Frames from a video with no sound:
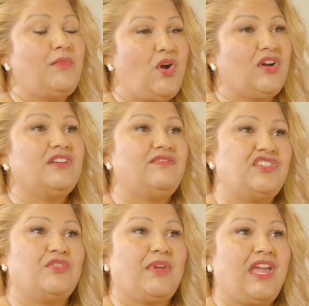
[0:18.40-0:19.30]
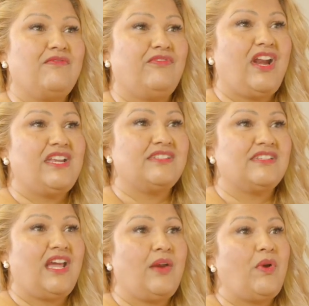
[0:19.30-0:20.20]
Mark and Frederick became
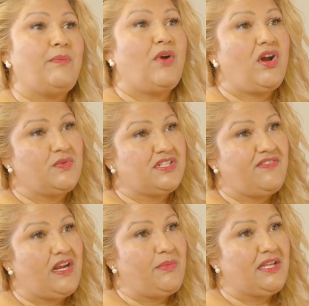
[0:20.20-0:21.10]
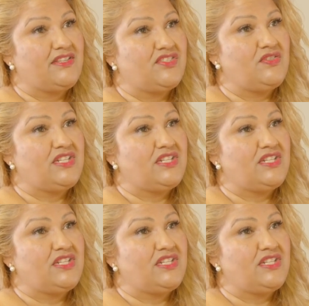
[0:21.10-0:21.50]
friends, and when Mark was developing this new